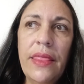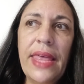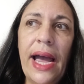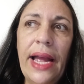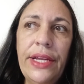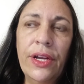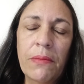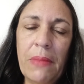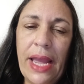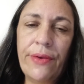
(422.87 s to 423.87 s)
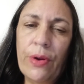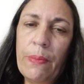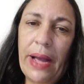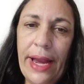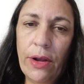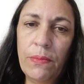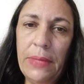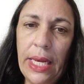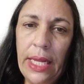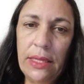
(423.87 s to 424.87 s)
that your microbiome,
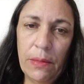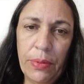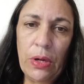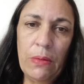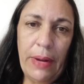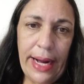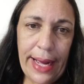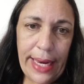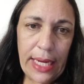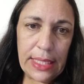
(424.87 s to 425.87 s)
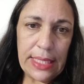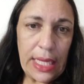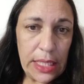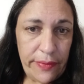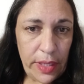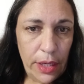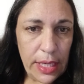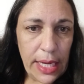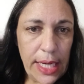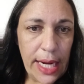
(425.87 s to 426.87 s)
meaning the probiotics that live in
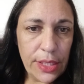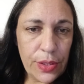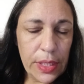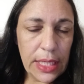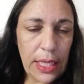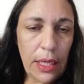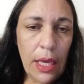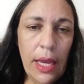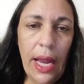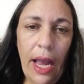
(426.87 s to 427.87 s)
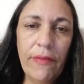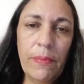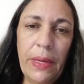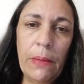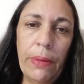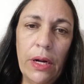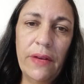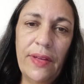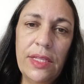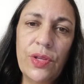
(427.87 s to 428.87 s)
your gut naturally, have a big
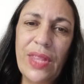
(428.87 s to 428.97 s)
part of it.